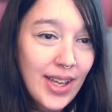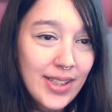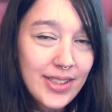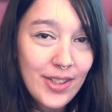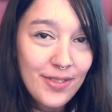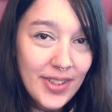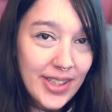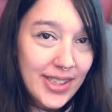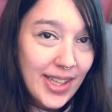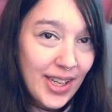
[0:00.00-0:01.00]
So don't
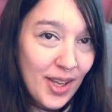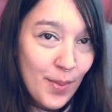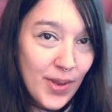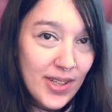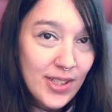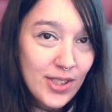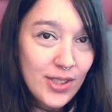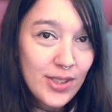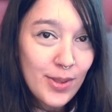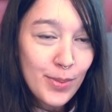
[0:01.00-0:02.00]
forget to like, comment, and to
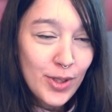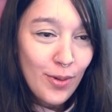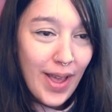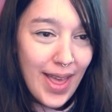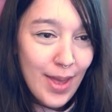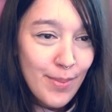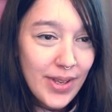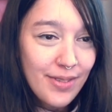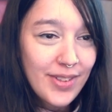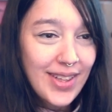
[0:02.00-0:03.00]
subscribe
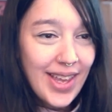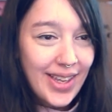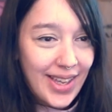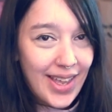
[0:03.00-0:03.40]
if you like